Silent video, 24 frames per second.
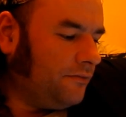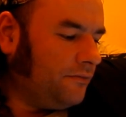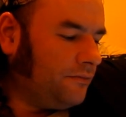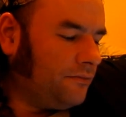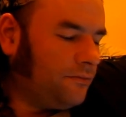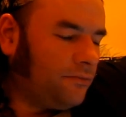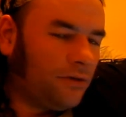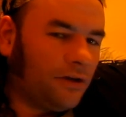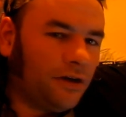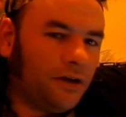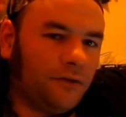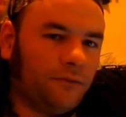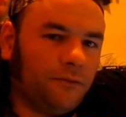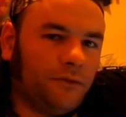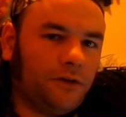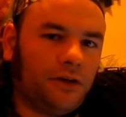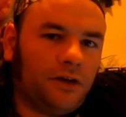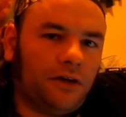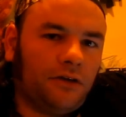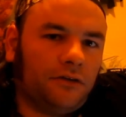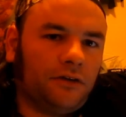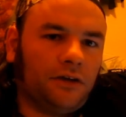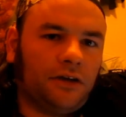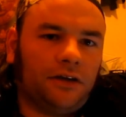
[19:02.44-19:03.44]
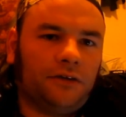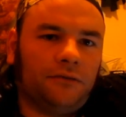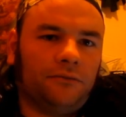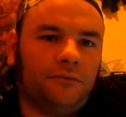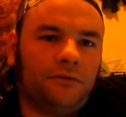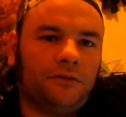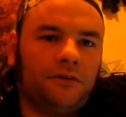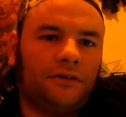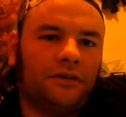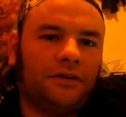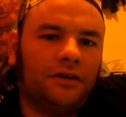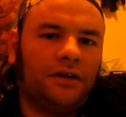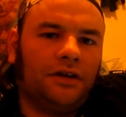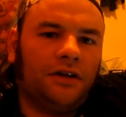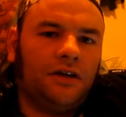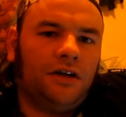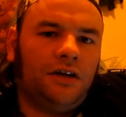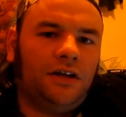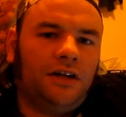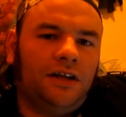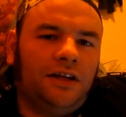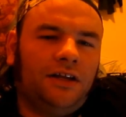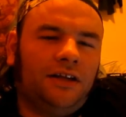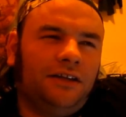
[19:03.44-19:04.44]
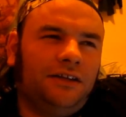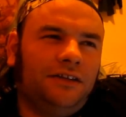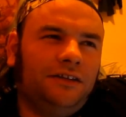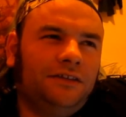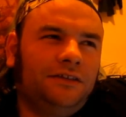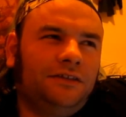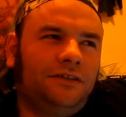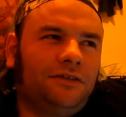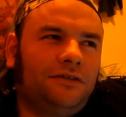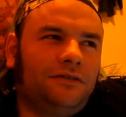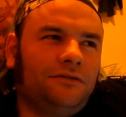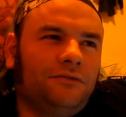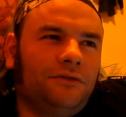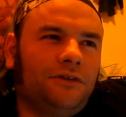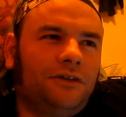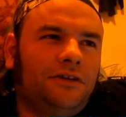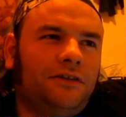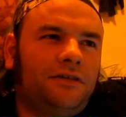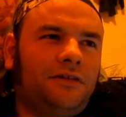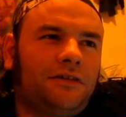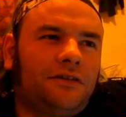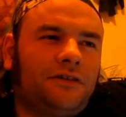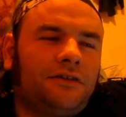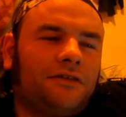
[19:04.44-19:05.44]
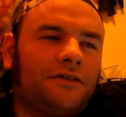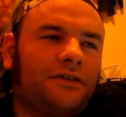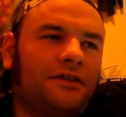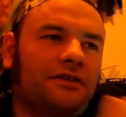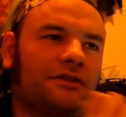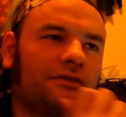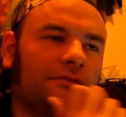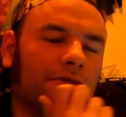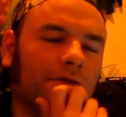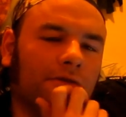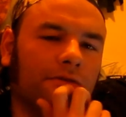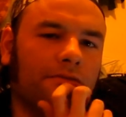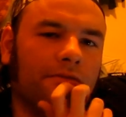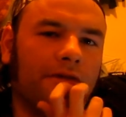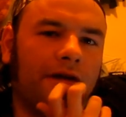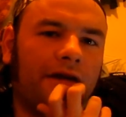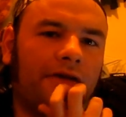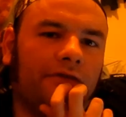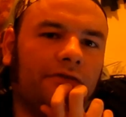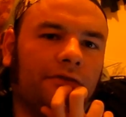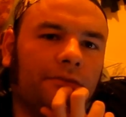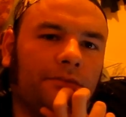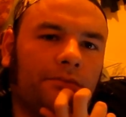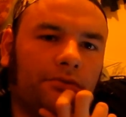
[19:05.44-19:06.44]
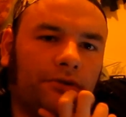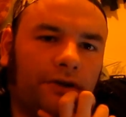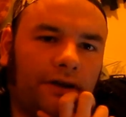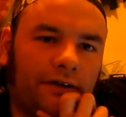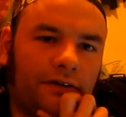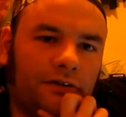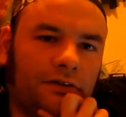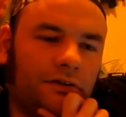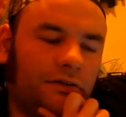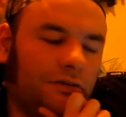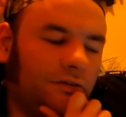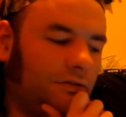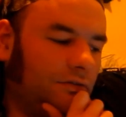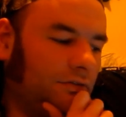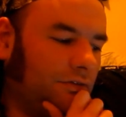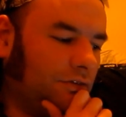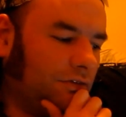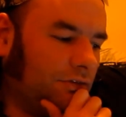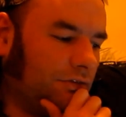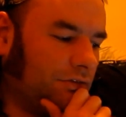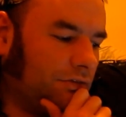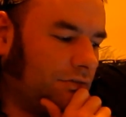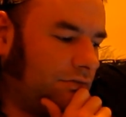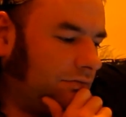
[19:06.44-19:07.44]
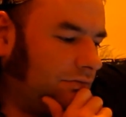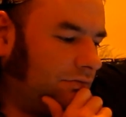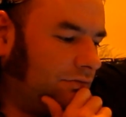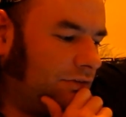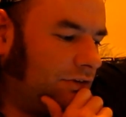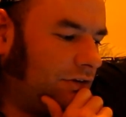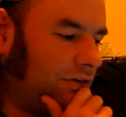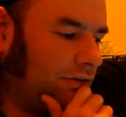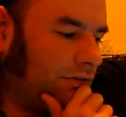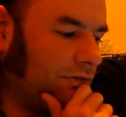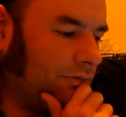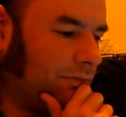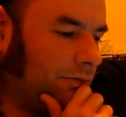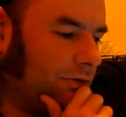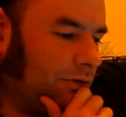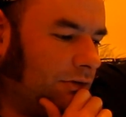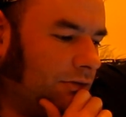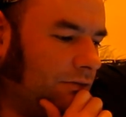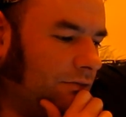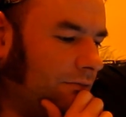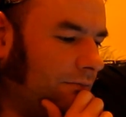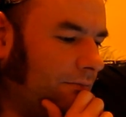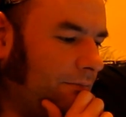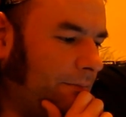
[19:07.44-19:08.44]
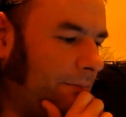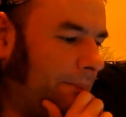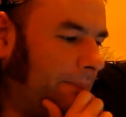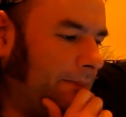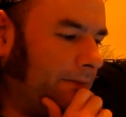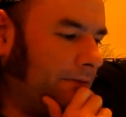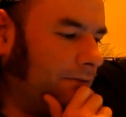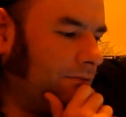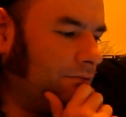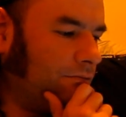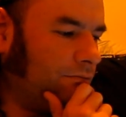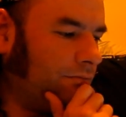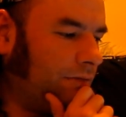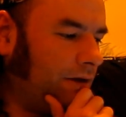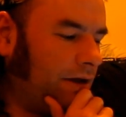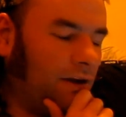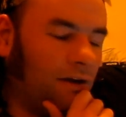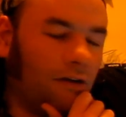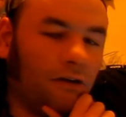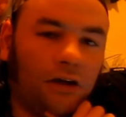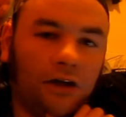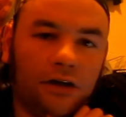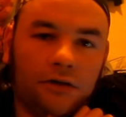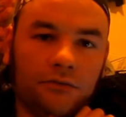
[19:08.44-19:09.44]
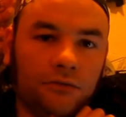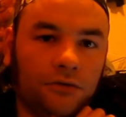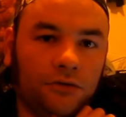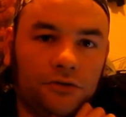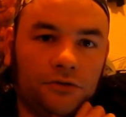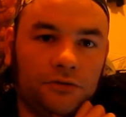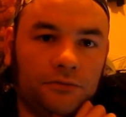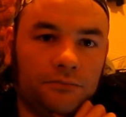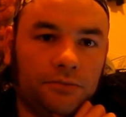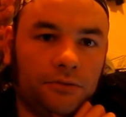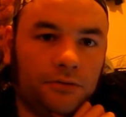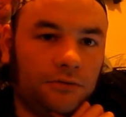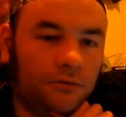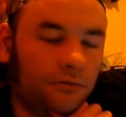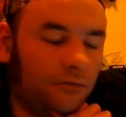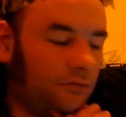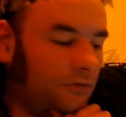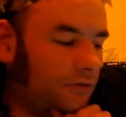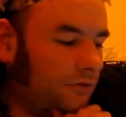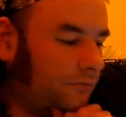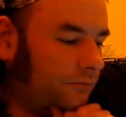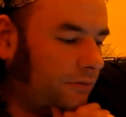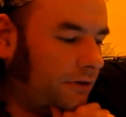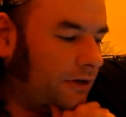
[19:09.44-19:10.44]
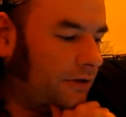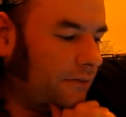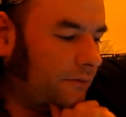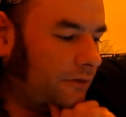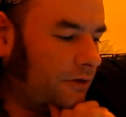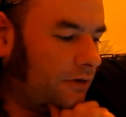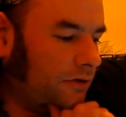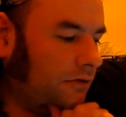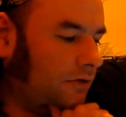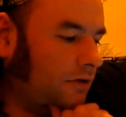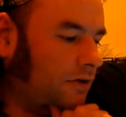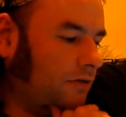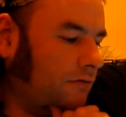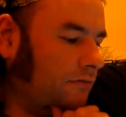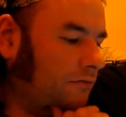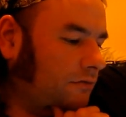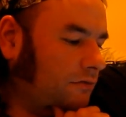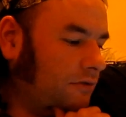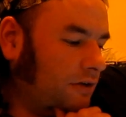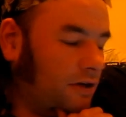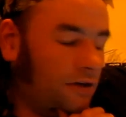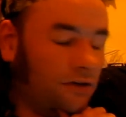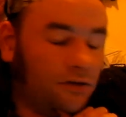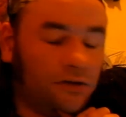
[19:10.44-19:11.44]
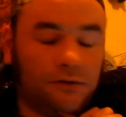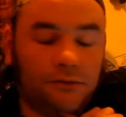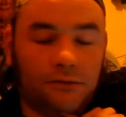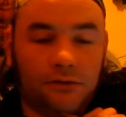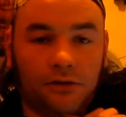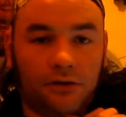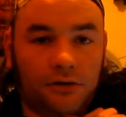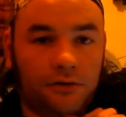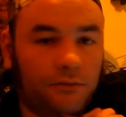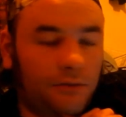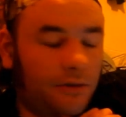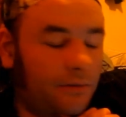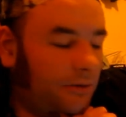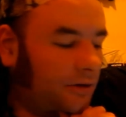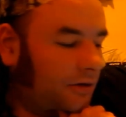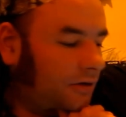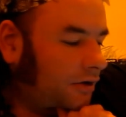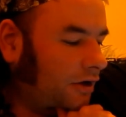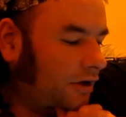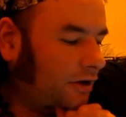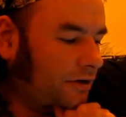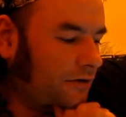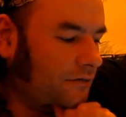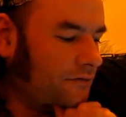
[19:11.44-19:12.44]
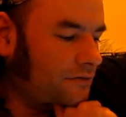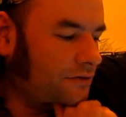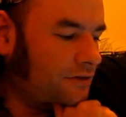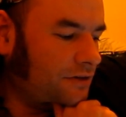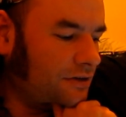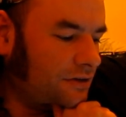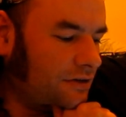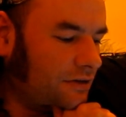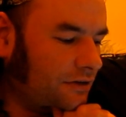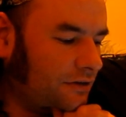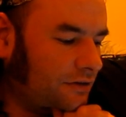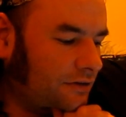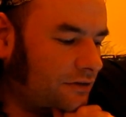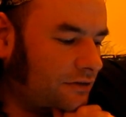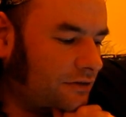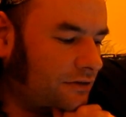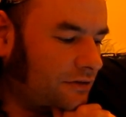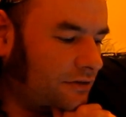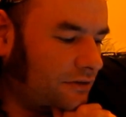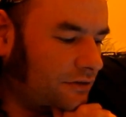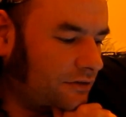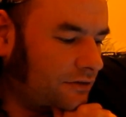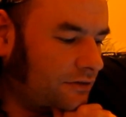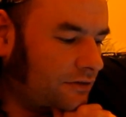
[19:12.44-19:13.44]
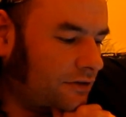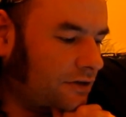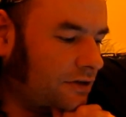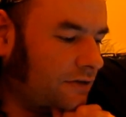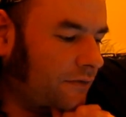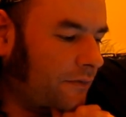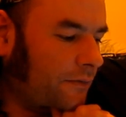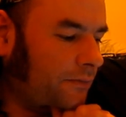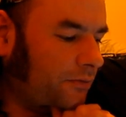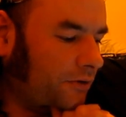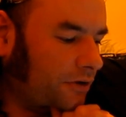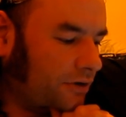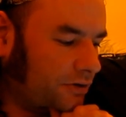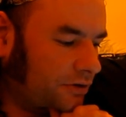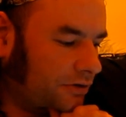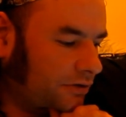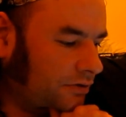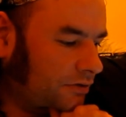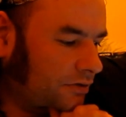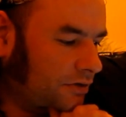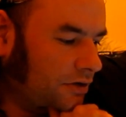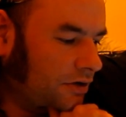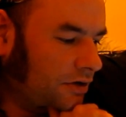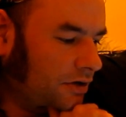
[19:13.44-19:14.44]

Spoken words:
playing video games doesn't really suggest to me that men are oppressed. It just tells me men like watching porn and playing video games, as do a lot of women. I don't see that as a sign of oppression,